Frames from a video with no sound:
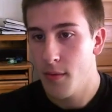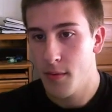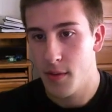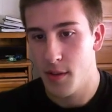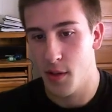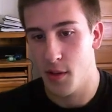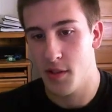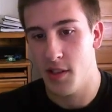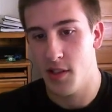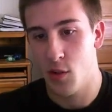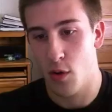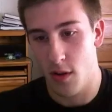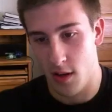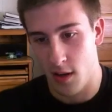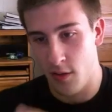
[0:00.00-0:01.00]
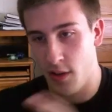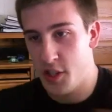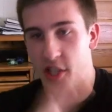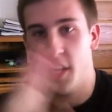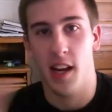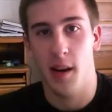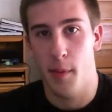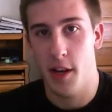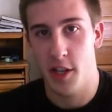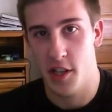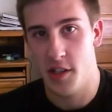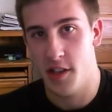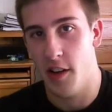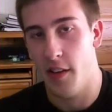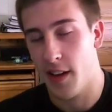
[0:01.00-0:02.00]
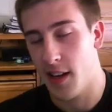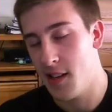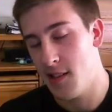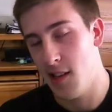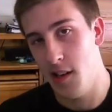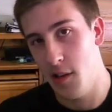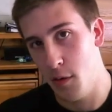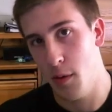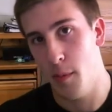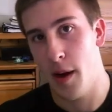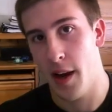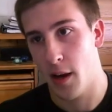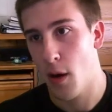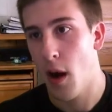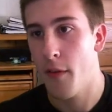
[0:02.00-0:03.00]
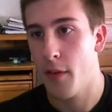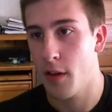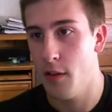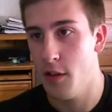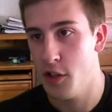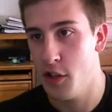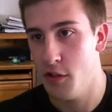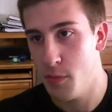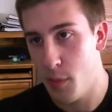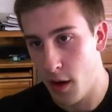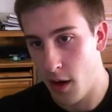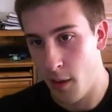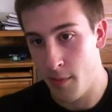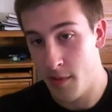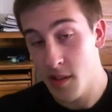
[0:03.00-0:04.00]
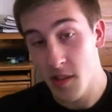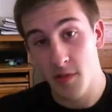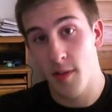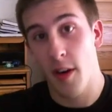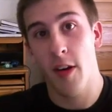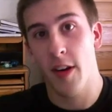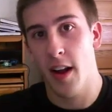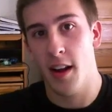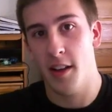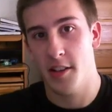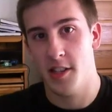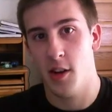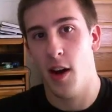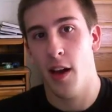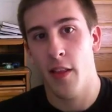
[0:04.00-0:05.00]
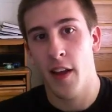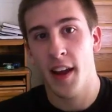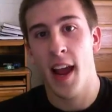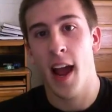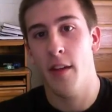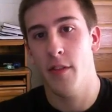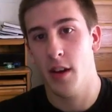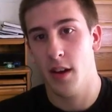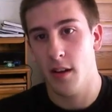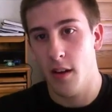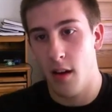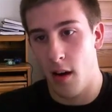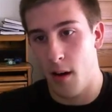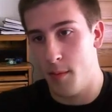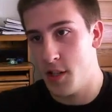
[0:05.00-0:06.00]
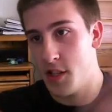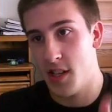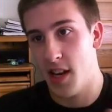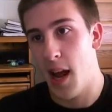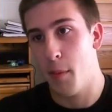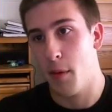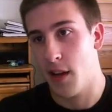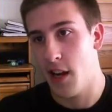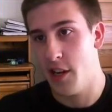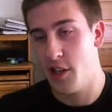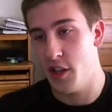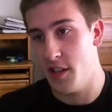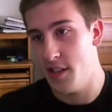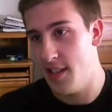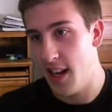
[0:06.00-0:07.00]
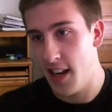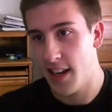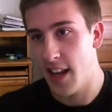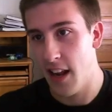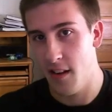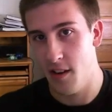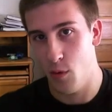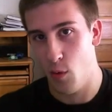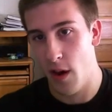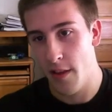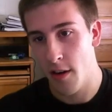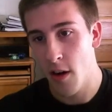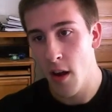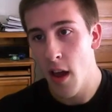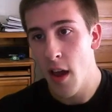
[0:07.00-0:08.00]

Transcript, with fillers: you can see sort of the glitchy animations there, like I said, due to my graphical issues. But um, this is very nice. You know, I like having um, just an application dedicated to weather.